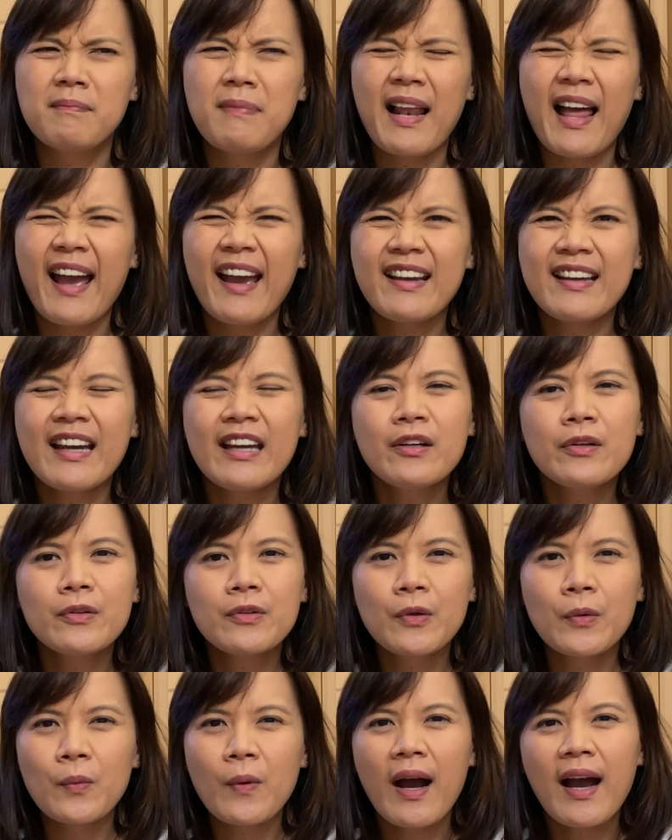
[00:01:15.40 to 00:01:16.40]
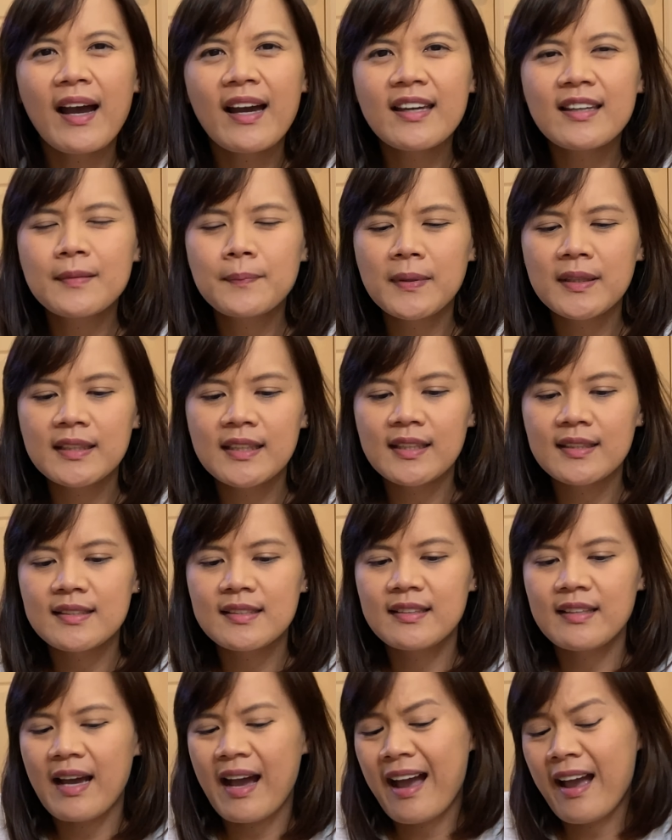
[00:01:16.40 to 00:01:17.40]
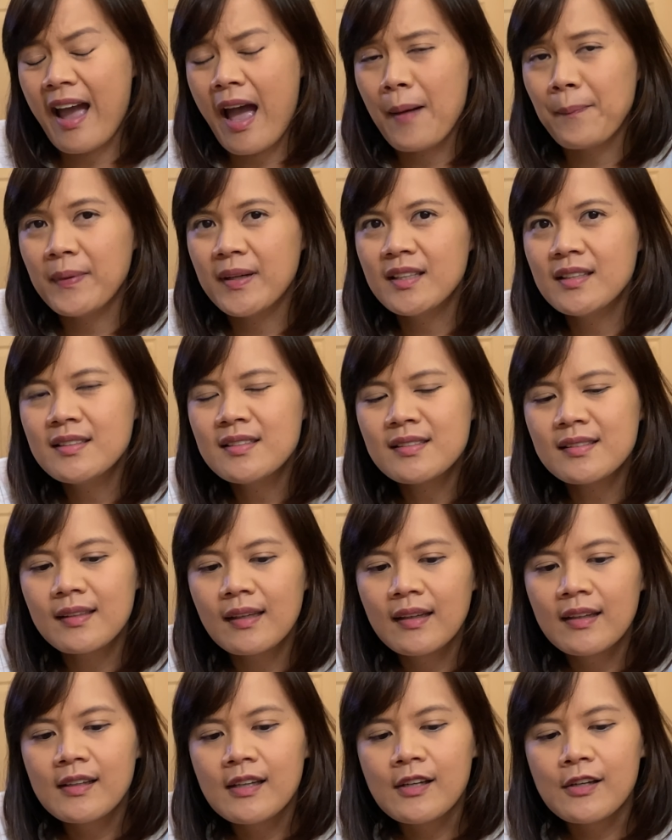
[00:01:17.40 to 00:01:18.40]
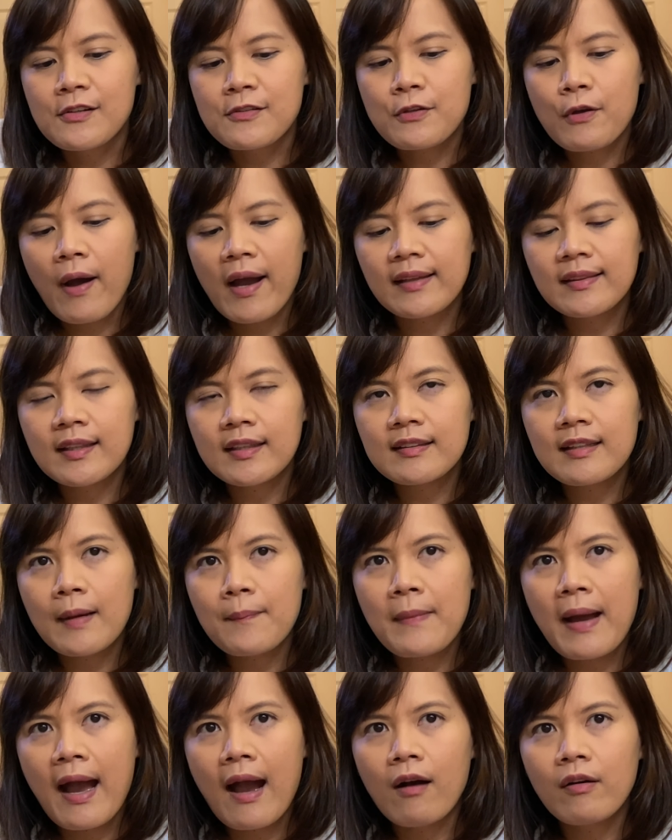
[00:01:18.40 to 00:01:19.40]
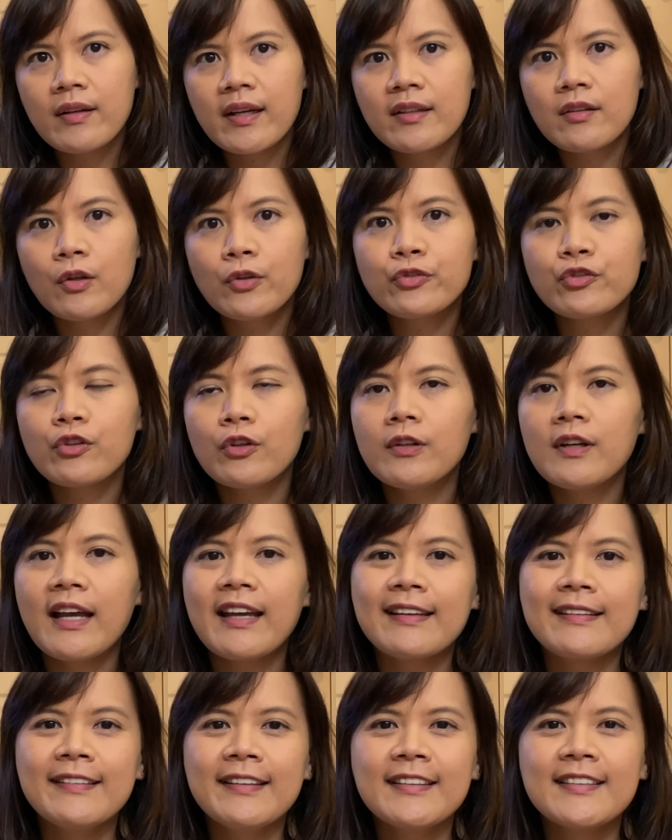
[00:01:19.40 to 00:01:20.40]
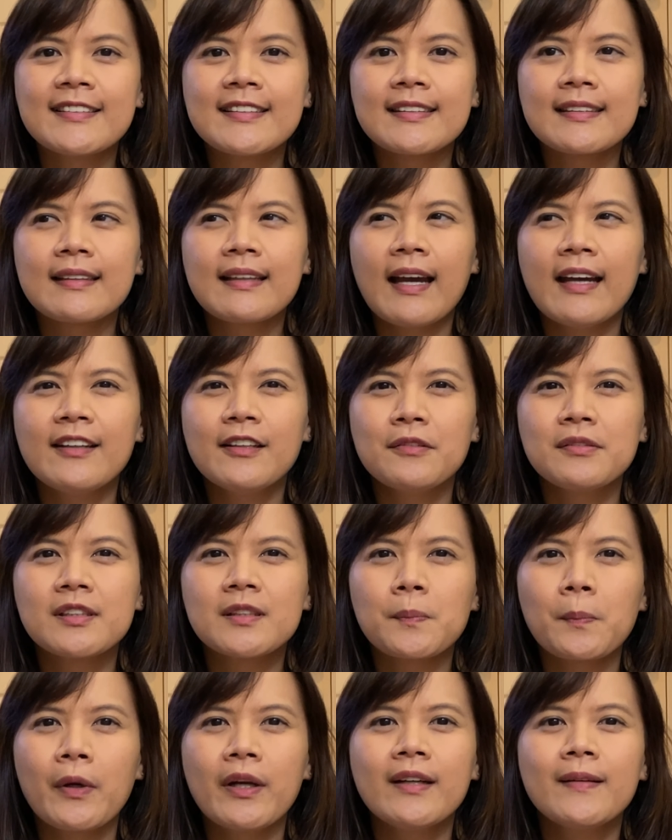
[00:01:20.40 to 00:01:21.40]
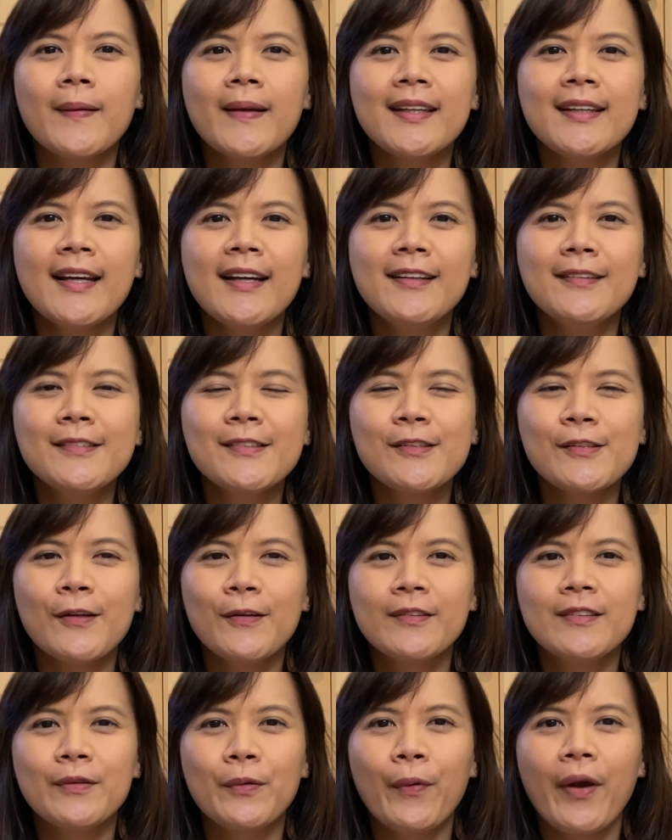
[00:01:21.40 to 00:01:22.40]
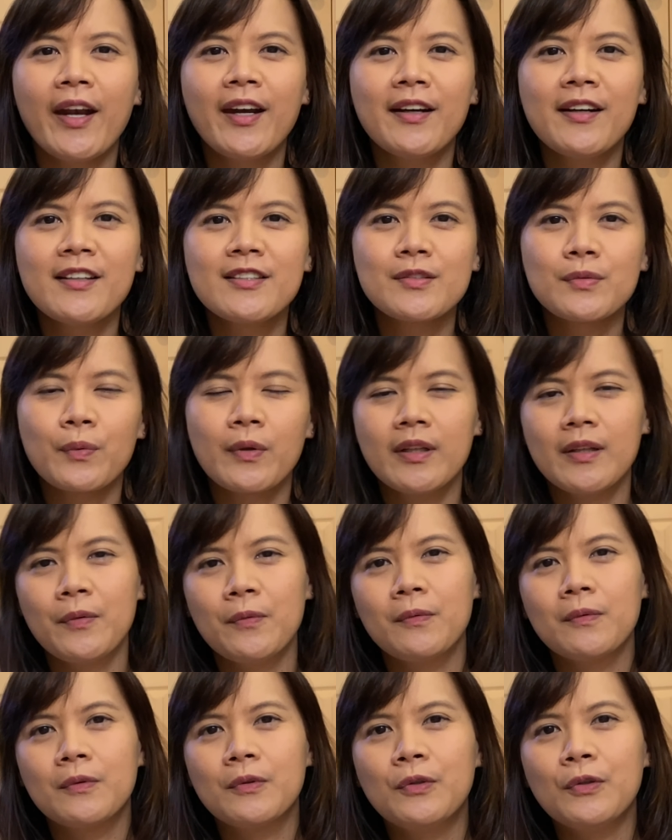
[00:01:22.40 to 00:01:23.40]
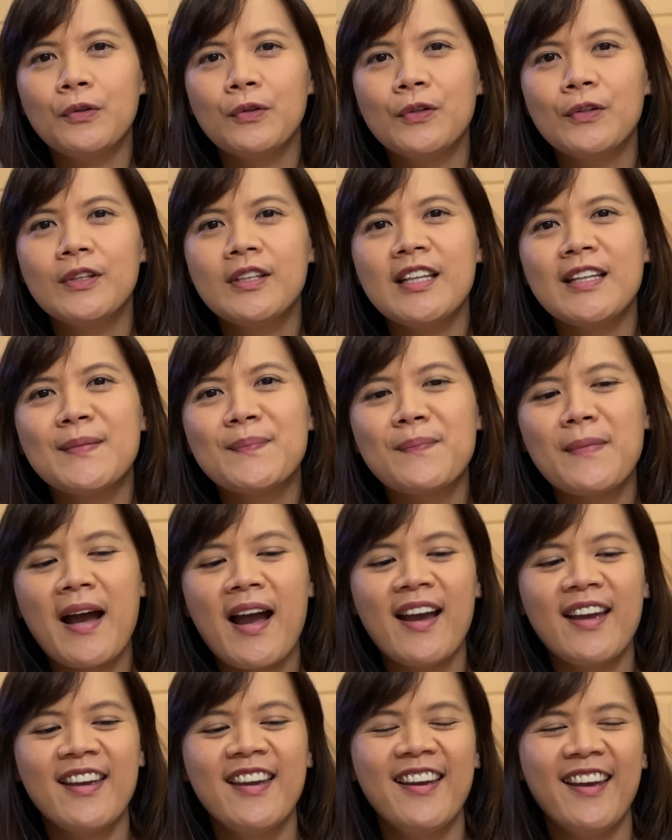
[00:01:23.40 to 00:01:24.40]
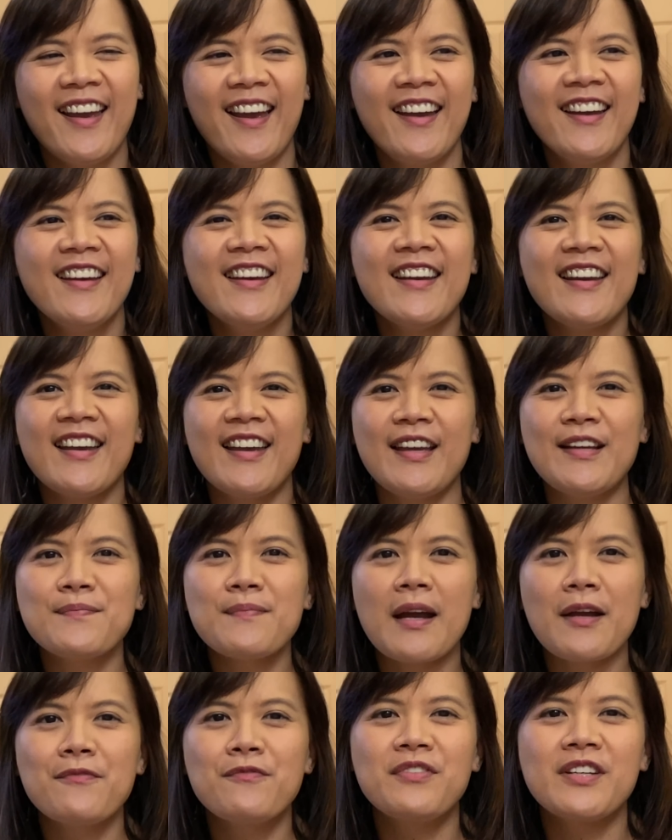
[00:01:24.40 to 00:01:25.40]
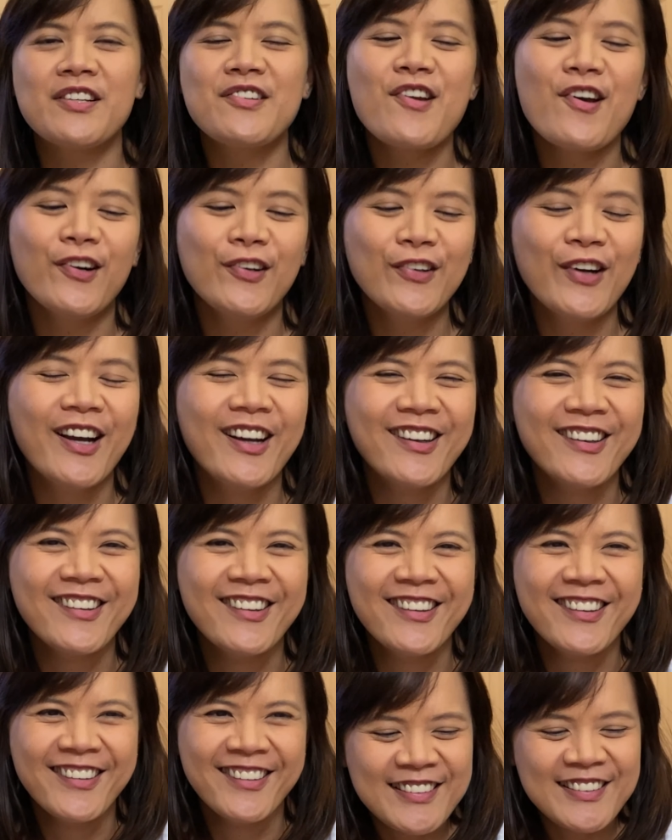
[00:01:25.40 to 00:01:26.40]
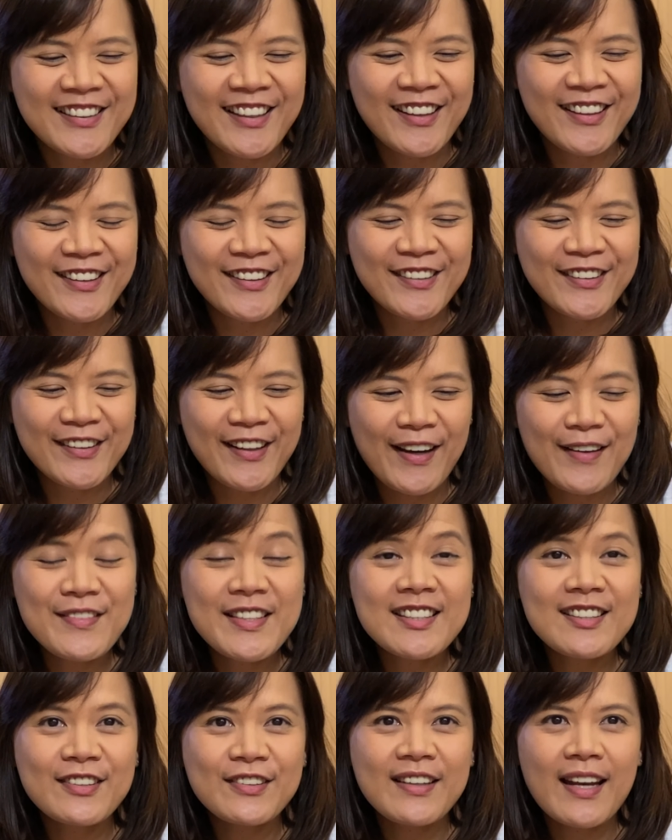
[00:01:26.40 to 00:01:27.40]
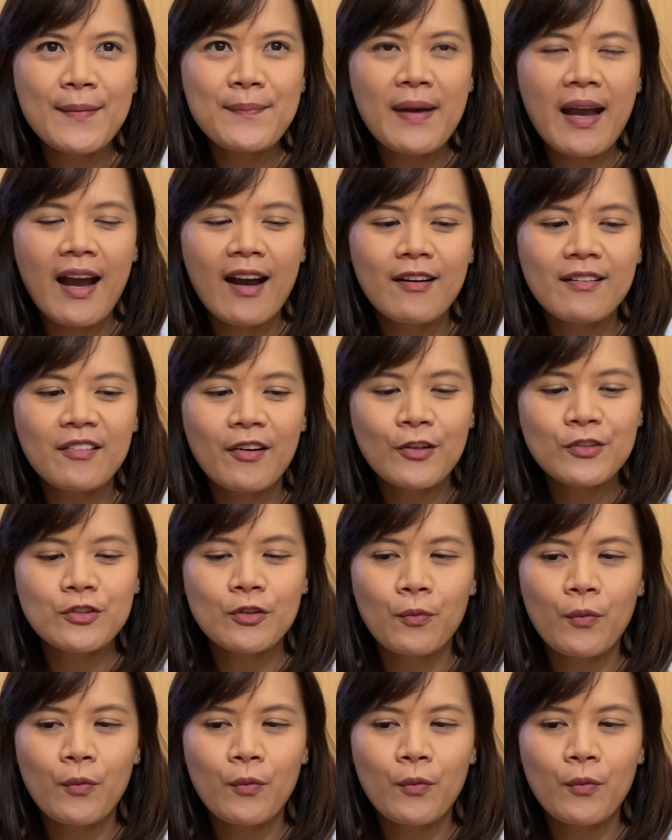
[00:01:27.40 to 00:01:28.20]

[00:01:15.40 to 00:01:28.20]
black. I don't know why, but it happens. So I take them out, and also like it's kind of spring right now, so the weather is very good in my in my window. So I just took them out. Also